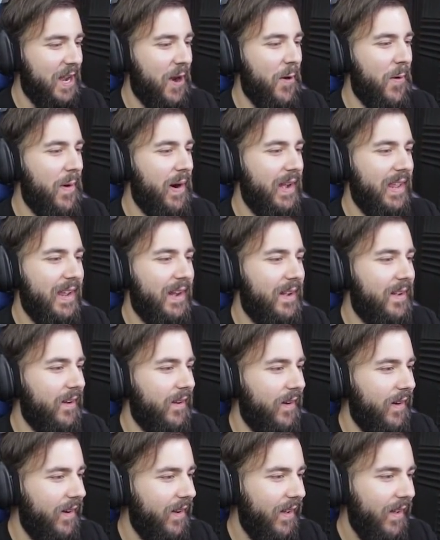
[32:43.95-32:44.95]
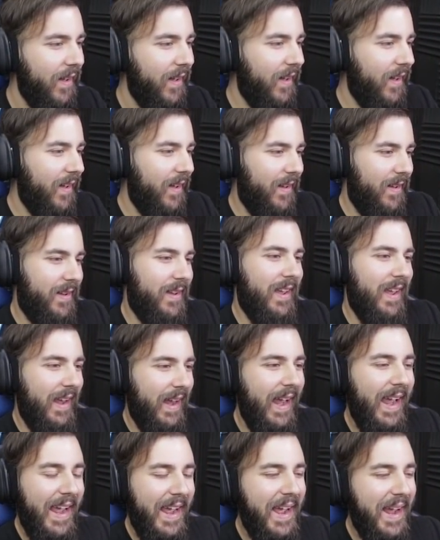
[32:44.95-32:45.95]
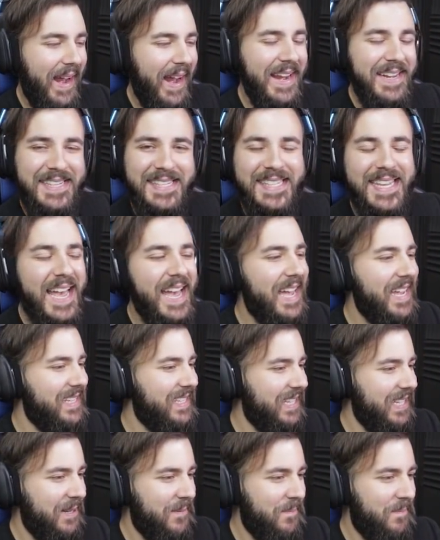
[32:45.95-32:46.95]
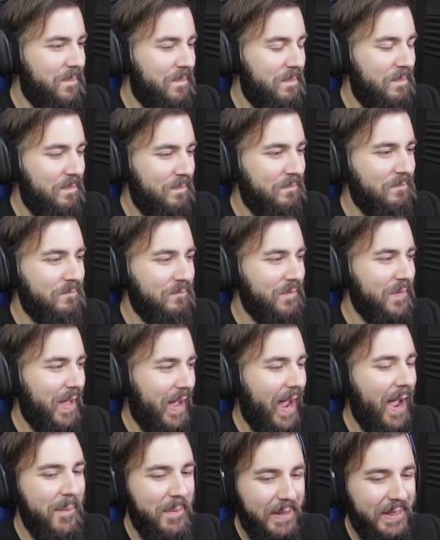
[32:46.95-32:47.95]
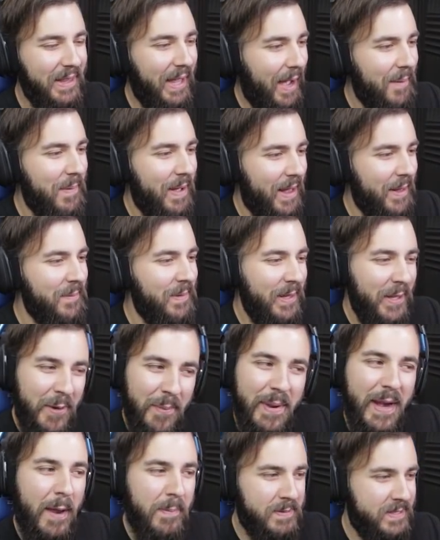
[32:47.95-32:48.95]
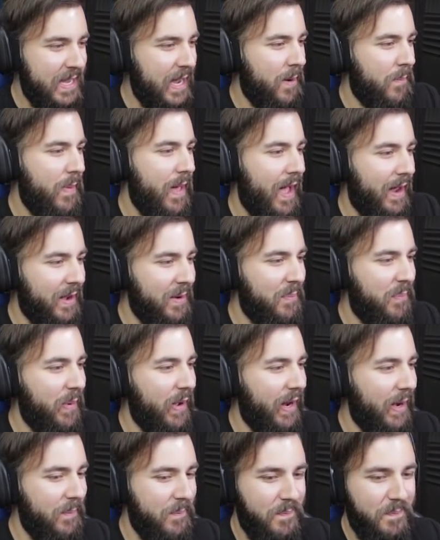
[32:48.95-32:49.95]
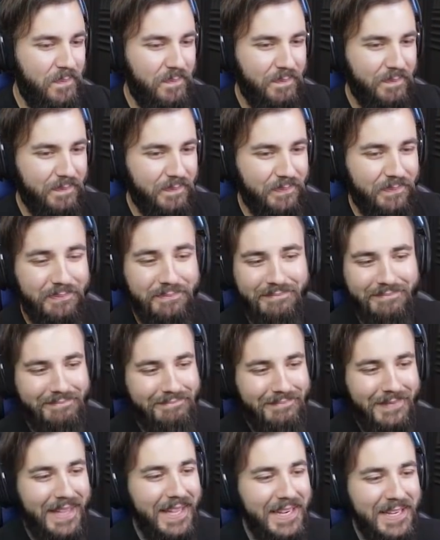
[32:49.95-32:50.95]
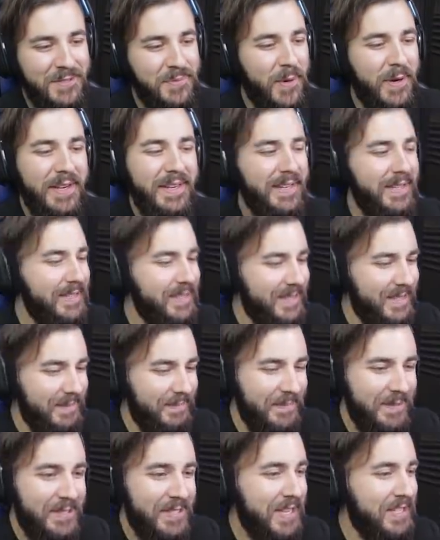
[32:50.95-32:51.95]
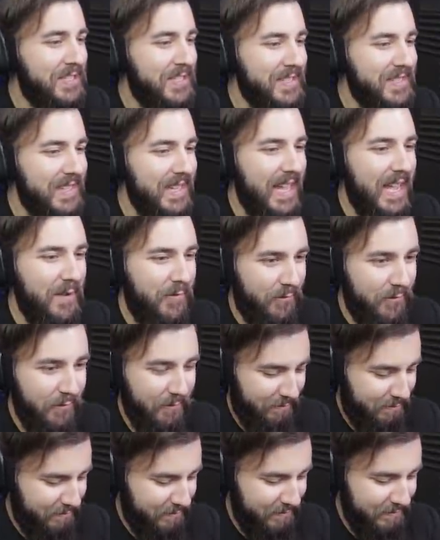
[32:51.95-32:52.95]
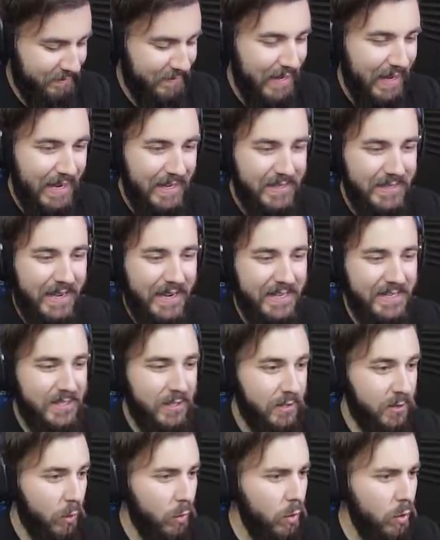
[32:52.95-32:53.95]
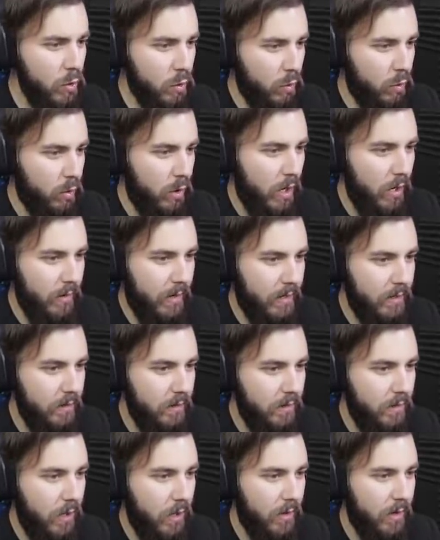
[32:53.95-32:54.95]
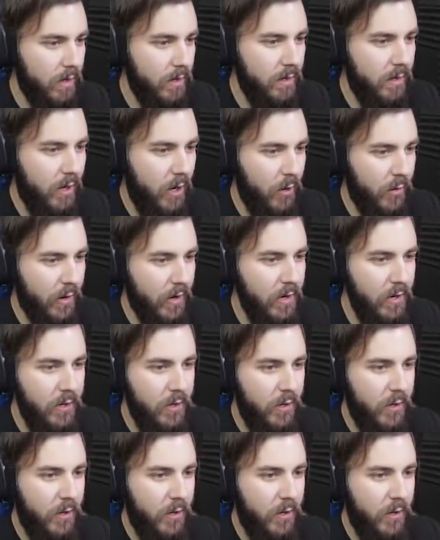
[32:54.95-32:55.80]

Oh, what do you do? It's sad. I'm a, I'm, I'm a little bit upset about it, but it is what it is. Such is life. Dinosaurs. Ooh, hold on, hold on, hold on.